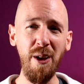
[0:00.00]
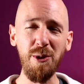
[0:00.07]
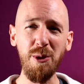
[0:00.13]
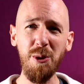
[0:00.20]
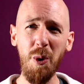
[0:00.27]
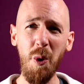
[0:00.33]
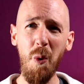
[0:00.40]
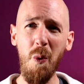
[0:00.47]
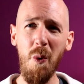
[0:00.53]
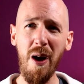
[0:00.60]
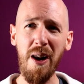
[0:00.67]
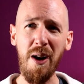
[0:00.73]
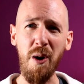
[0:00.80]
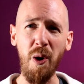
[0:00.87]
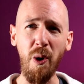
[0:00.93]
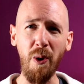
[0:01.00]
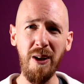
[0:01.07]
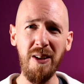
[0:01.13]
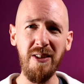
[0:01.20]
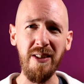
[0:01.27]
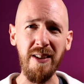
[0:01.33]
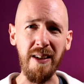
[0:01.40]
It's also quite
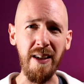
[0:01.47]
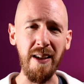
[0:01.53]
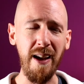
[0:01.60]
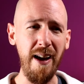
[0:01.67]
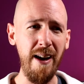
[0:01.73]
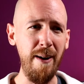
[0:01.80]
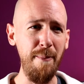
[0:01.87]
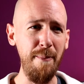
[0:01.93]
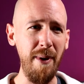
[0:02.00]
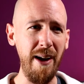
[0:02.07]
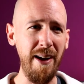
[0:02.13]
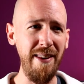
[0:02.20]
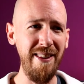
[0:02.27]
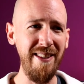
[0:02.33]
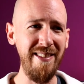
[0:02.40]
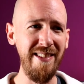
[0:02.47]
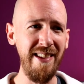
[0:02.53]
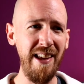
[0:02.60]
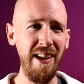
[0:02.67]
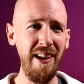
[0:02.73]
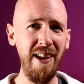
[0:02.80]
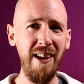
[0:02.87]
noisy, and
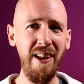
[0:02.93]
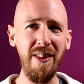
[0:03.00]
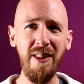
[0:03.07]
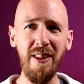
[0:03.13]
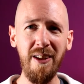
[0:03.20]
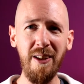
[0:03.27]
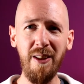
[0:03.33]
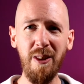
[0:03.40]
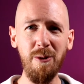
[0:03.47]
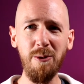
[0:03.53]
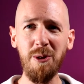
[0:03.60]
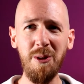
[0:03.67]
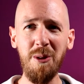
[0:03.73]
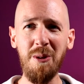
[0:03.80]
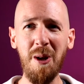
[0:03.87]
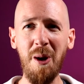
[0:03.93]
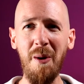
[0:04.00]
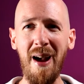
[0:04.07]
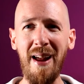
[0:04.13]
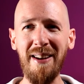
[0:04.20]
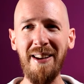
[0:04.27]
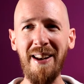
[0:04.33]
those two go
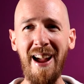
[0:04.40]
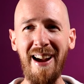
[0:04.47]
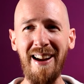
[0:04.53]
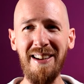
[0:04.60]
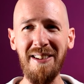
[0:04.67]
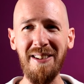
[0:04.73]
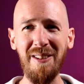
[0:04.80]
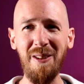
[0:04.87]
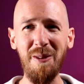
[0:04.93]
hand in hand.